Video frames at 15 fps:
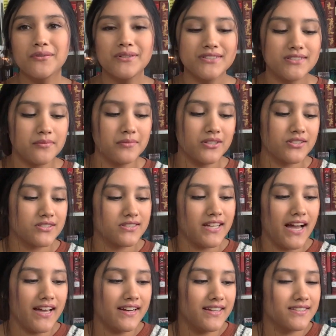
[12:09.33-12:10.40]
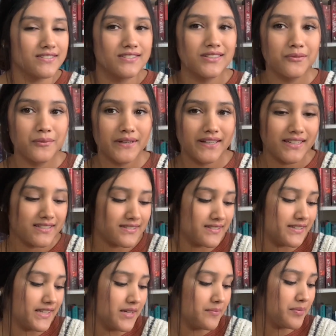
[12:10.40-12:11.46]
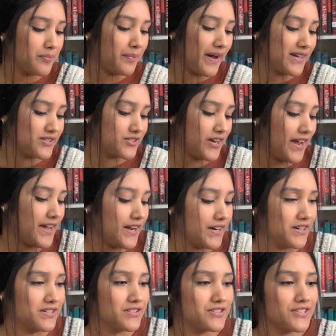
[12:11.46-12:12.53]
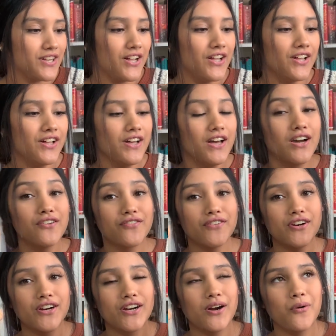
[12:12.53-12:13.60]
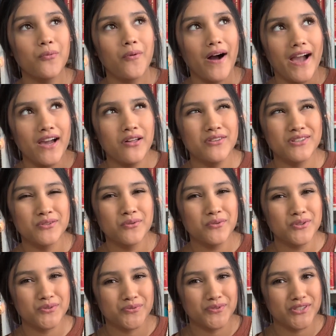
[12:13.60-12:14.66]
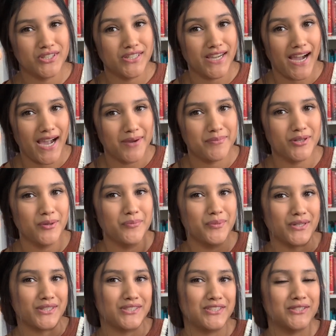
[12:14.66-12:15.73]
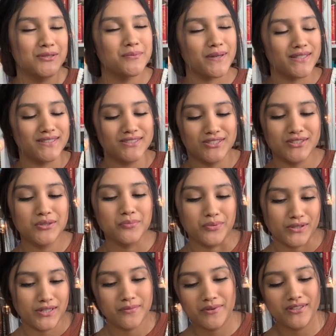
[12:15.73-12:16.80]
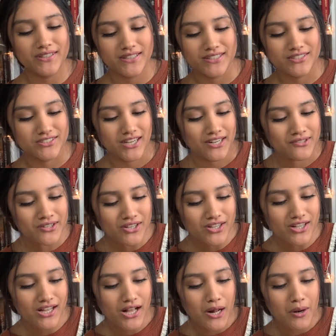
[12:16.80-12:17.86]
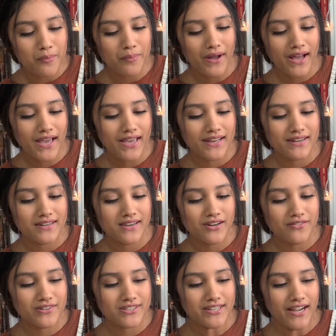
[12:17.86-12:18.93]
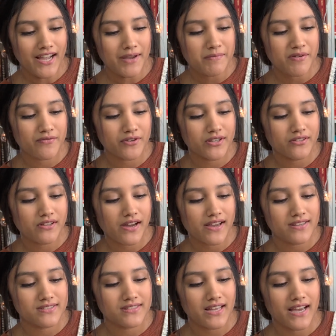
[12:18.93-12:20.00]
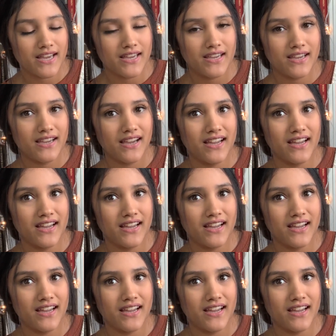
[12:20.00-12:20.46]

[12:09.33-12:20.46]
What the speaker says: one similar to that is The Wicked Deep by Shay Earnshaw. For a while, this one was really hyped on BookTube and just the book community in general, but over time I've realized that